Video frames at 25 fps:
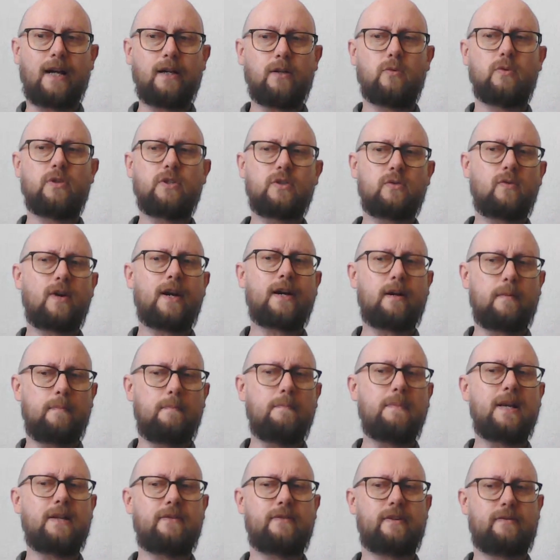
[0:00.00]
I always
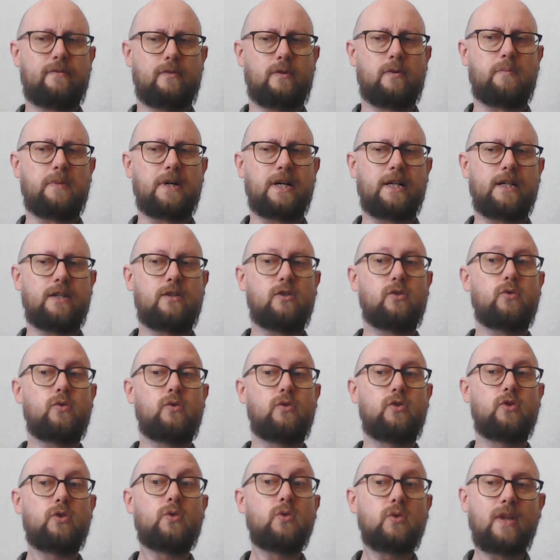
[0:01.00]
recommend everybody to
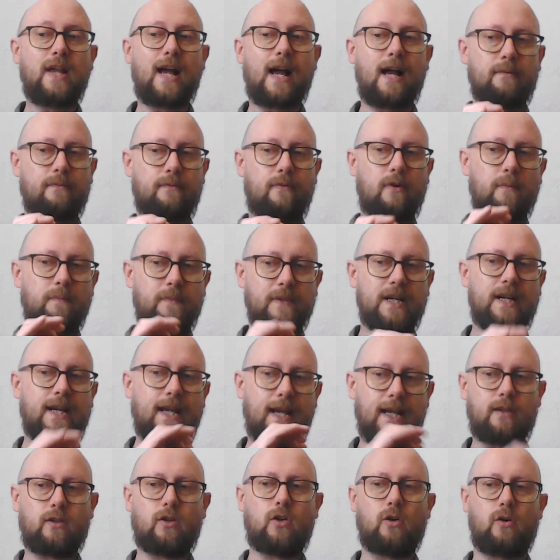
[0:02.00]
do that from the
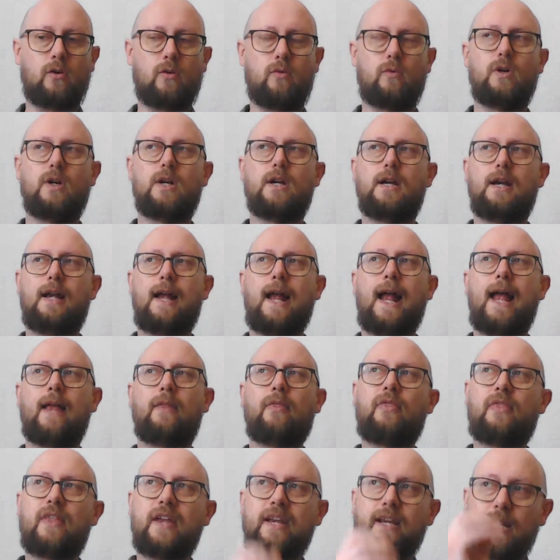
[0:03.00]
get-go
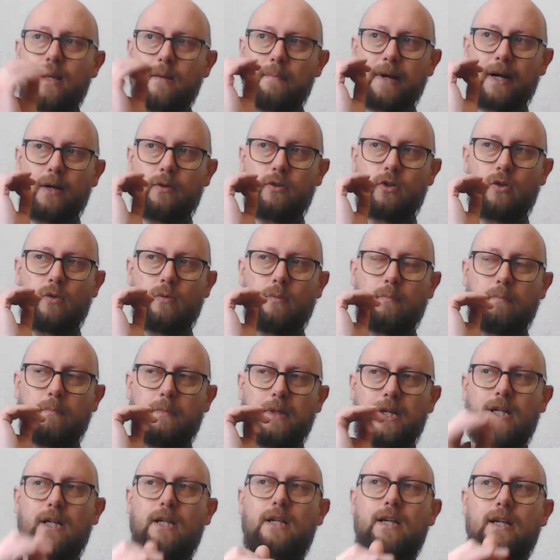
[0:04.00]
and think about your
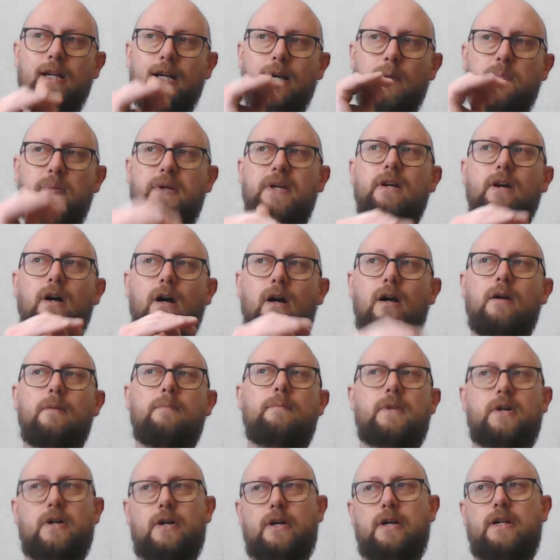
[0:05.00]
media, PR,
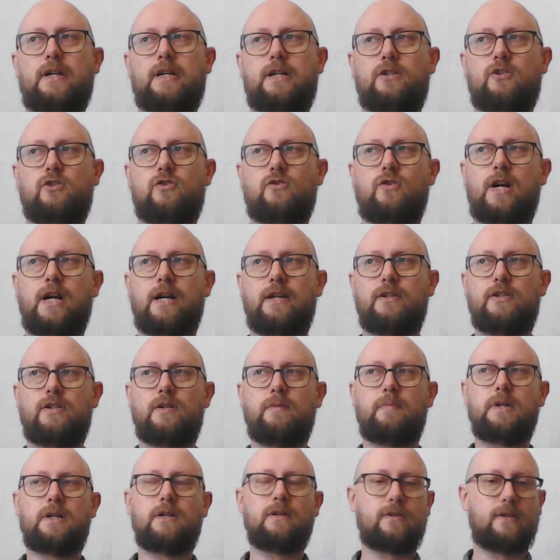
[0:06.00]
and marketing
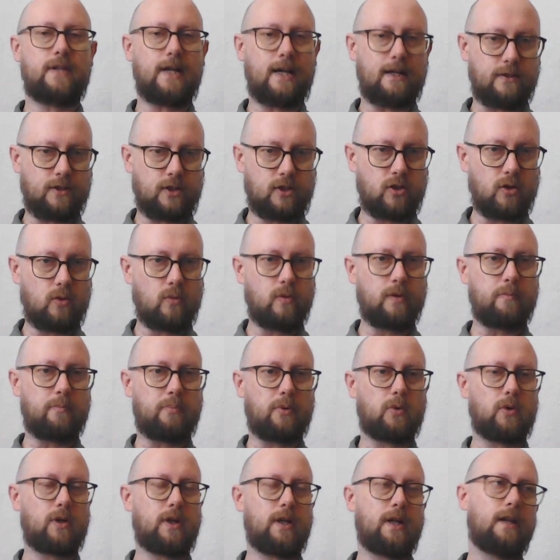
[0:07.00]
strategy, because that's so
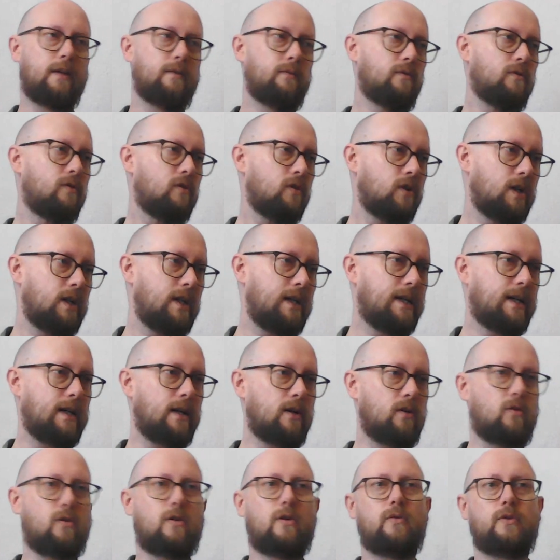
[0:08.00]
important and really
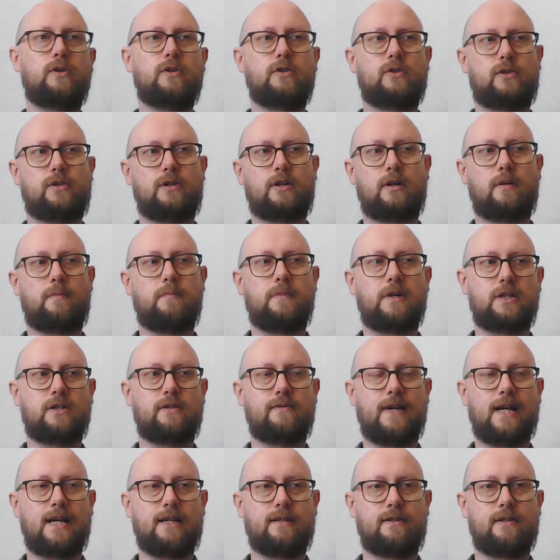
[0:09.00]
can grow your startup
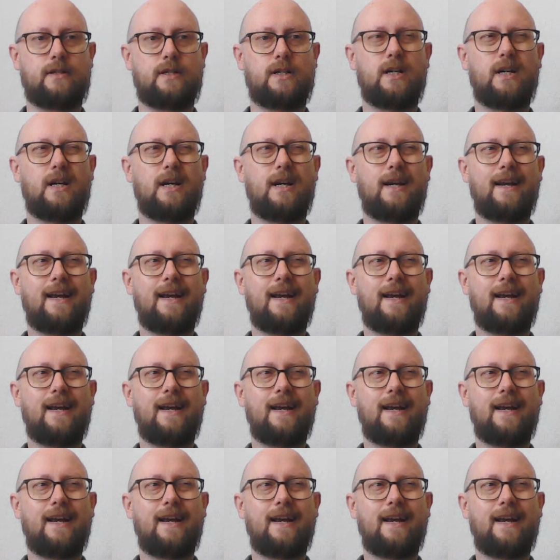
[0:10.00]
much faster.